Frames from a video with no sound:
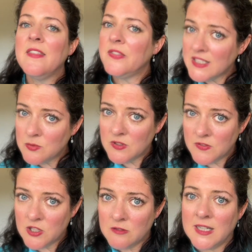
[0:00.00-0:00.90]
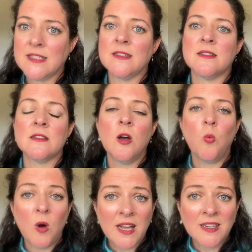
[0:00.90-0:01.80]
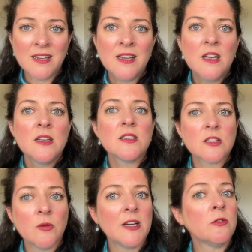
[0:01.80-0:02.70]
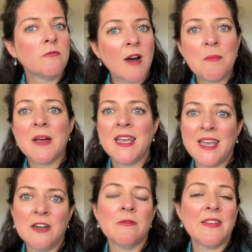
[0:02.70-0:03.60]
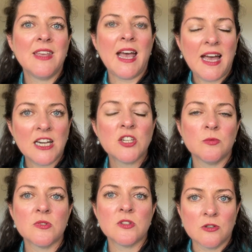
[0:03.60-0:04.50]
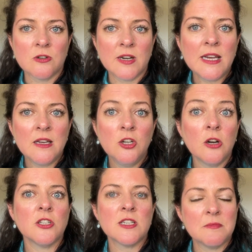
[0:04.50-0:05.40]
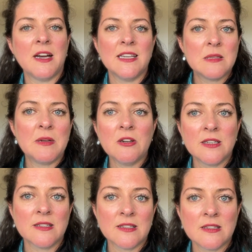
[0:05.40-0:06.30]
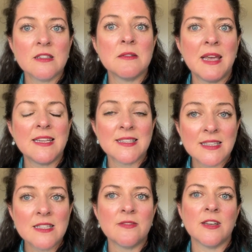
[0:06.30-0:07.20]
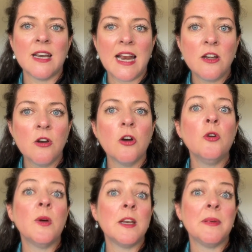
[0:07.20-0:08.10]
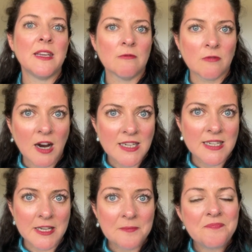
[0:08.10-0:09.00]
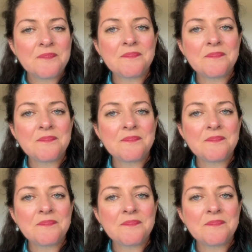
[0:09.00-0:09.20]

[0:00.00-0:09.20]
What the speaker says: This was for two reasons. One, so I could wrap my head around the actual story, not just my experiences, to make sense of it and know where to begin writing.